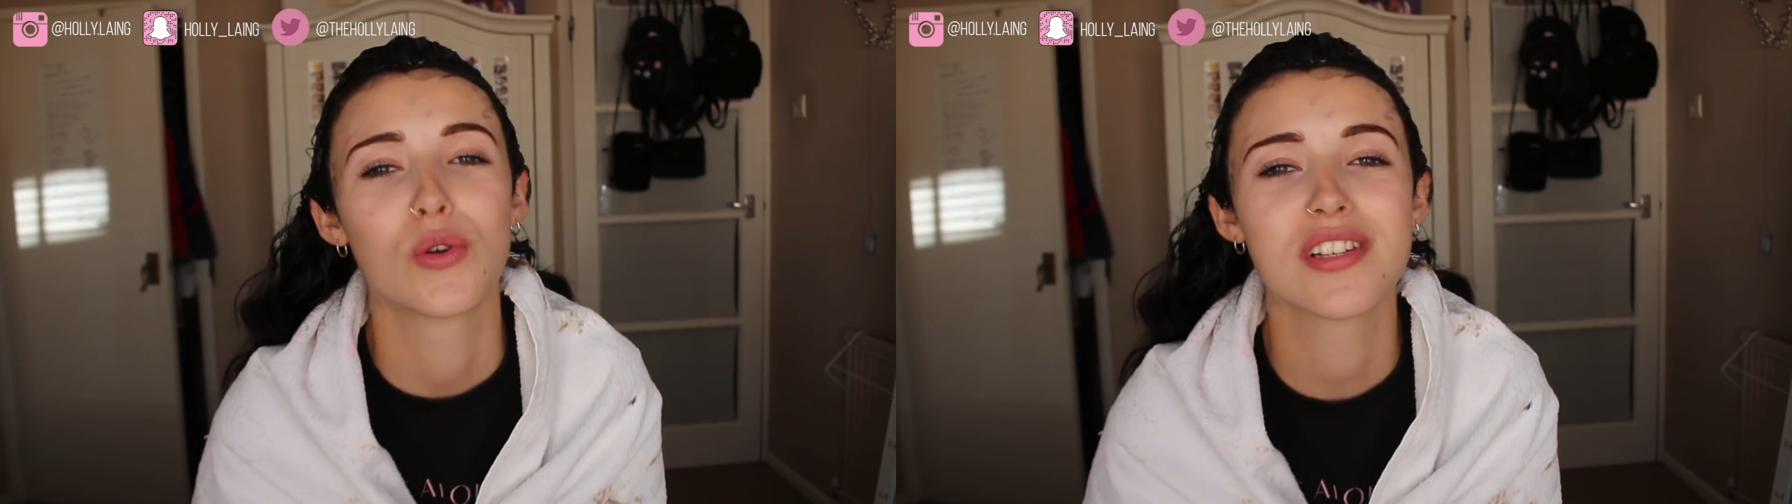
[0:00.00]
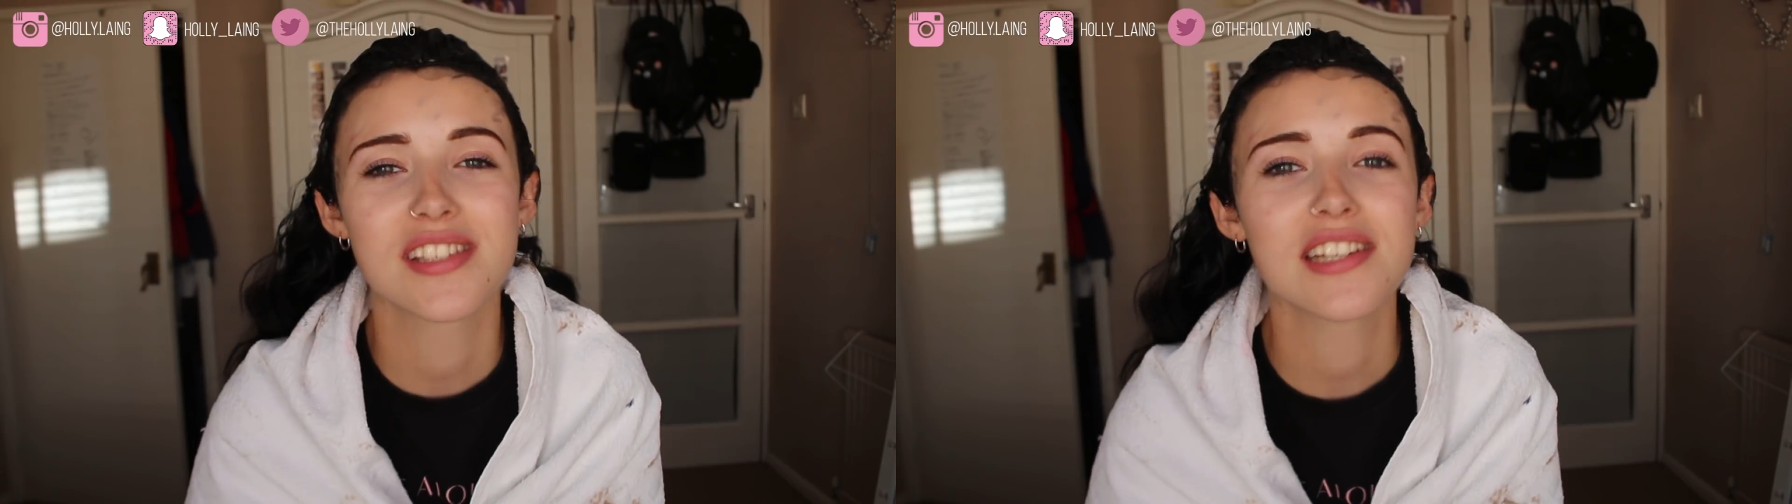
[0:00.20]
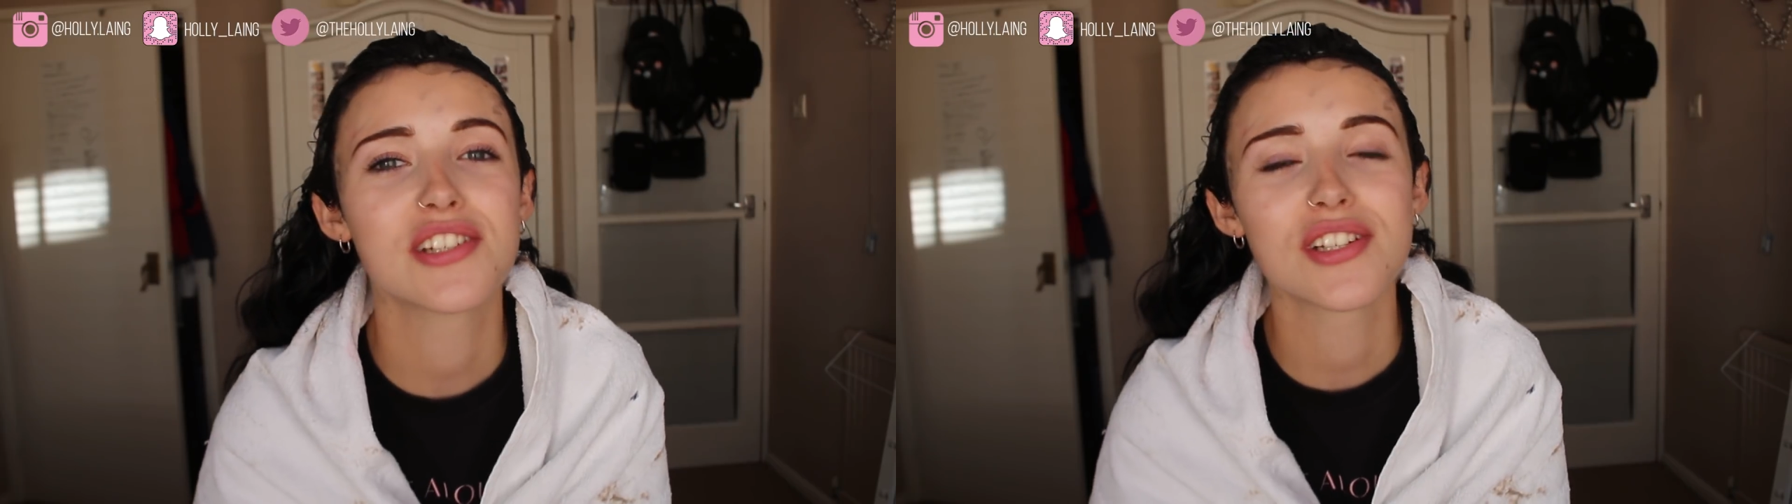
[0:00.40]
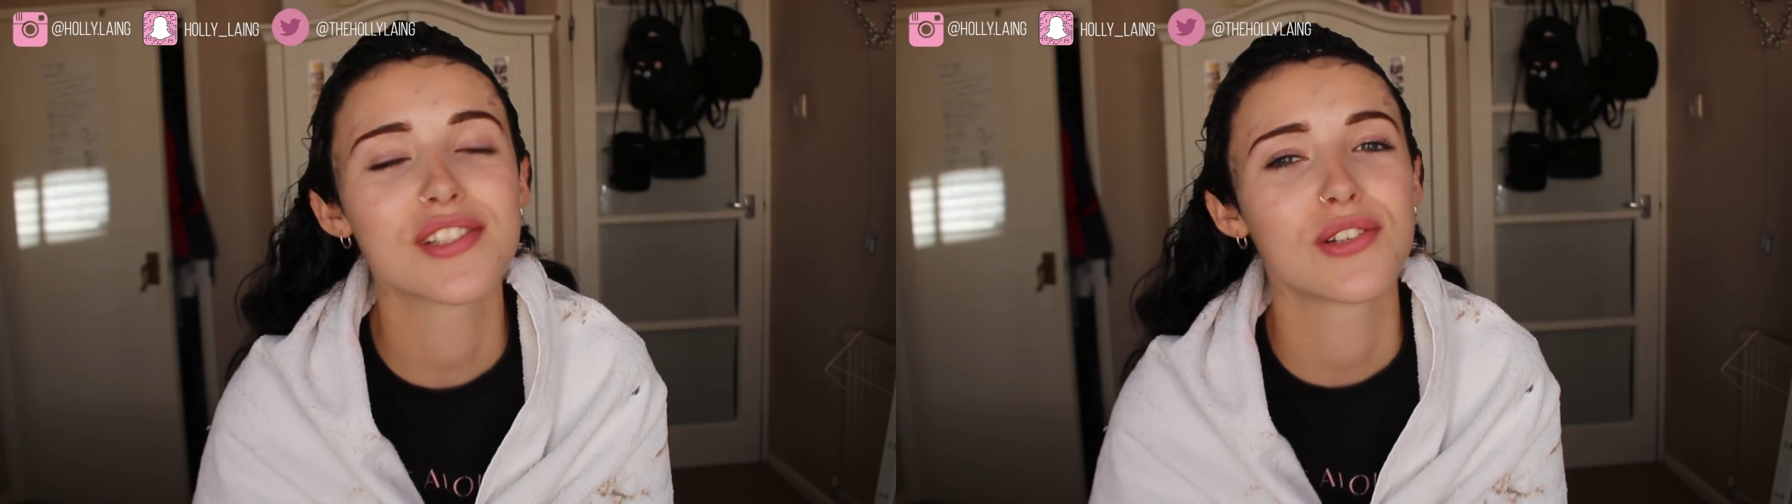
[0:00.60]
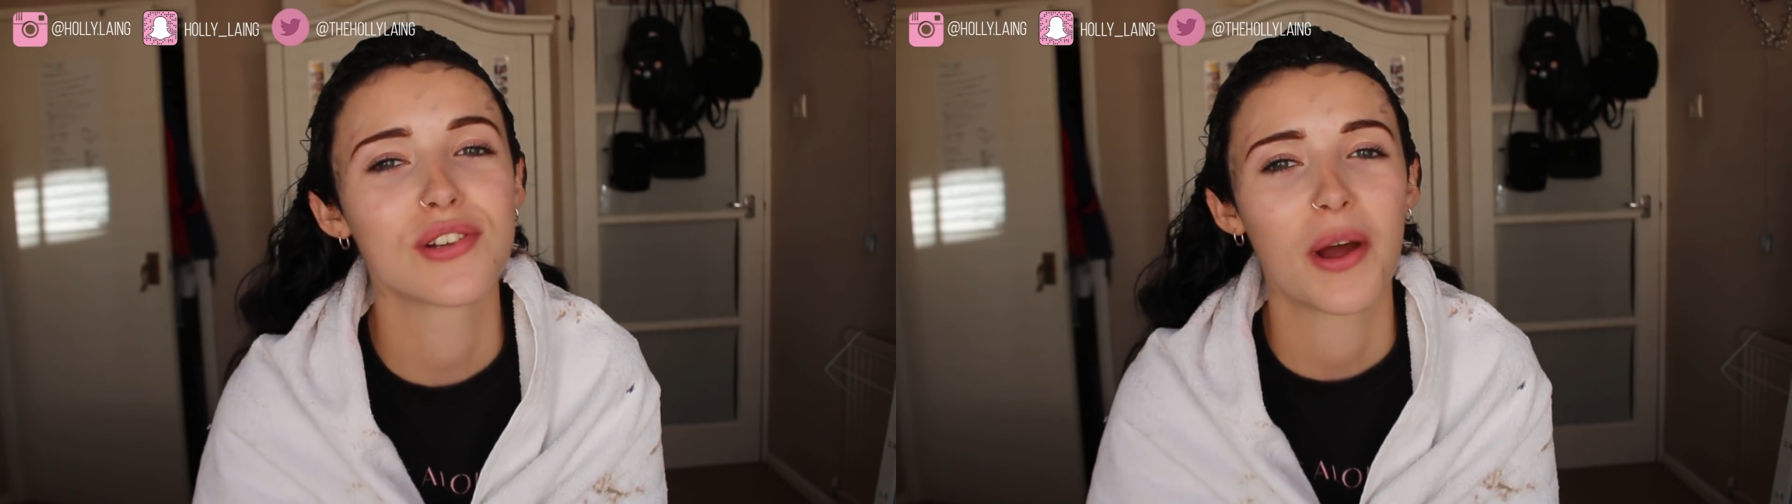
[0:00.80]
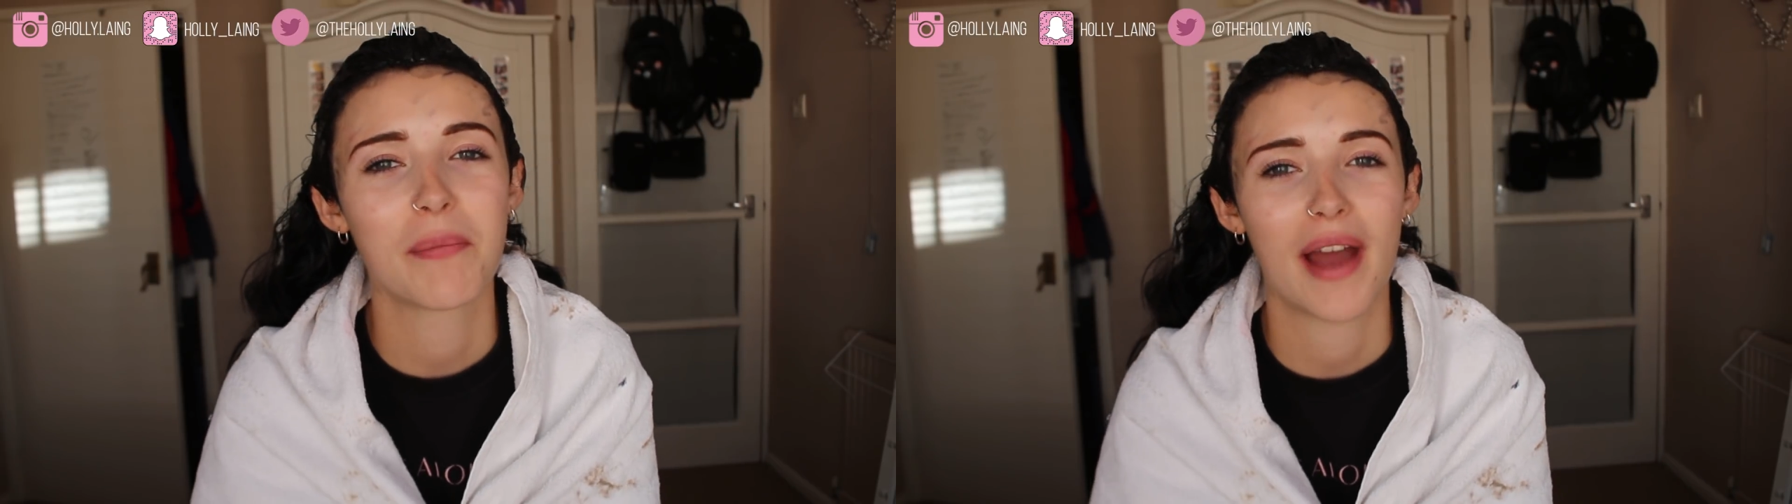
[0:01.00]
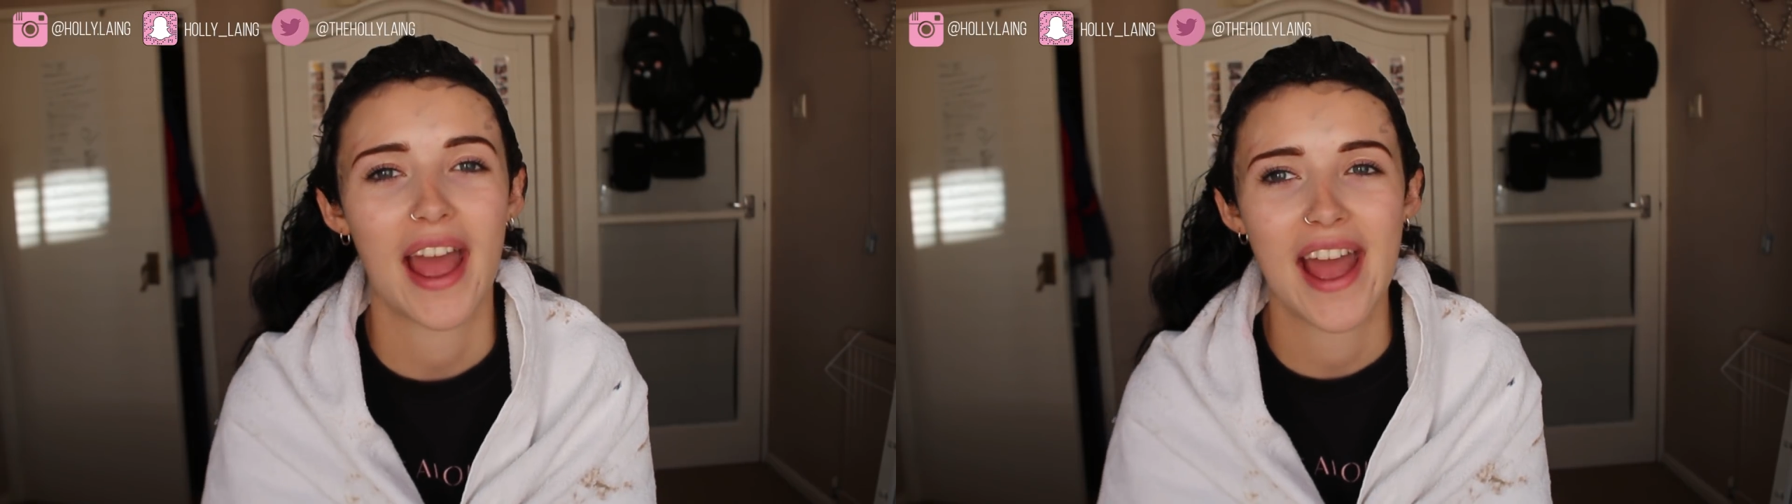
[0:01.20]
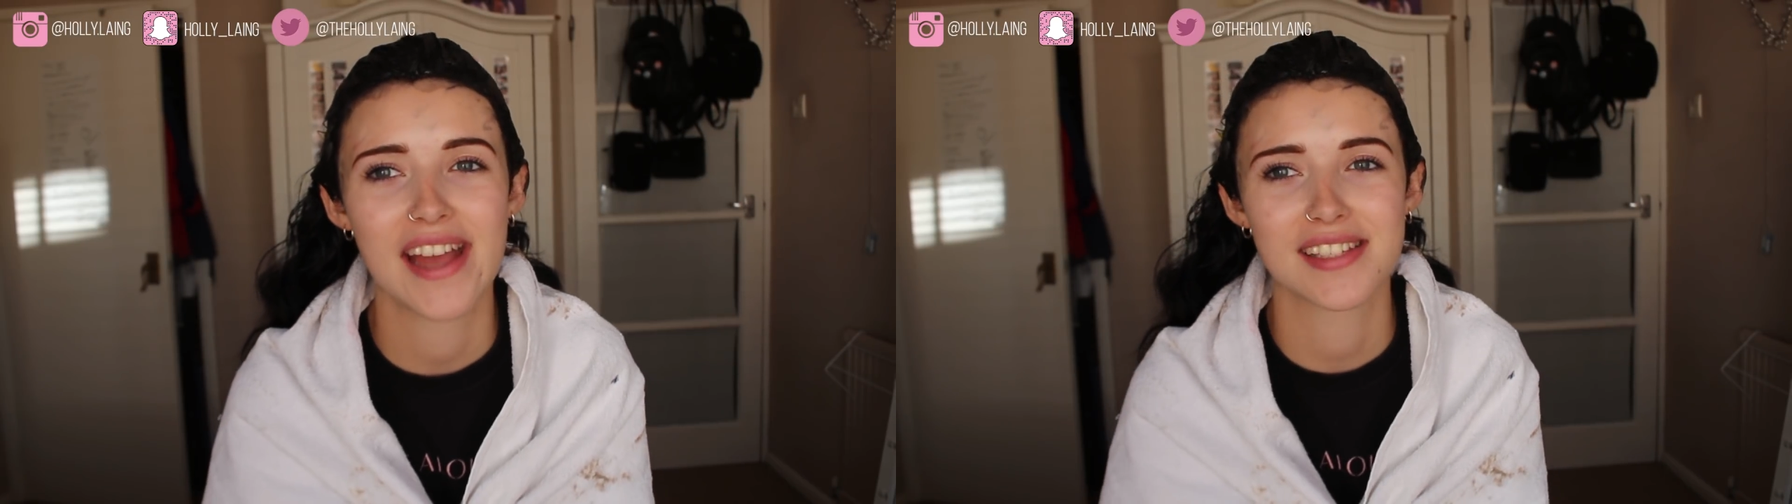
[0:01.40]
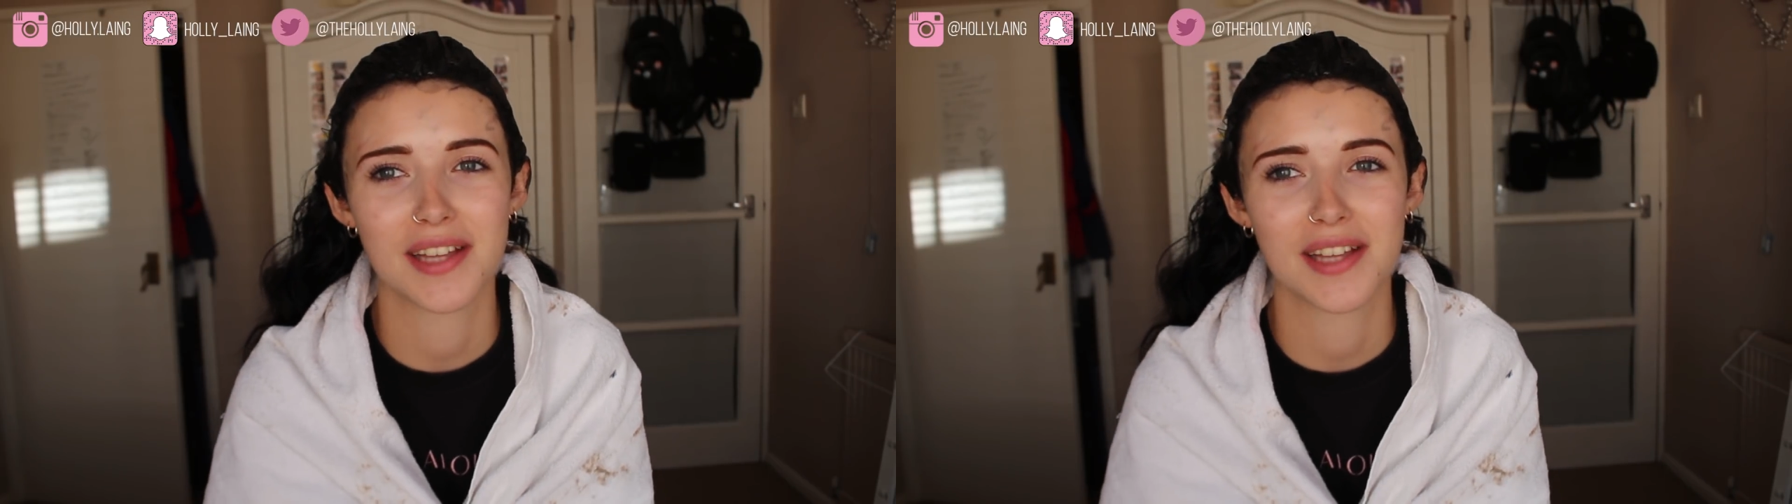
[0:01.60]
Or does it just look like my hair's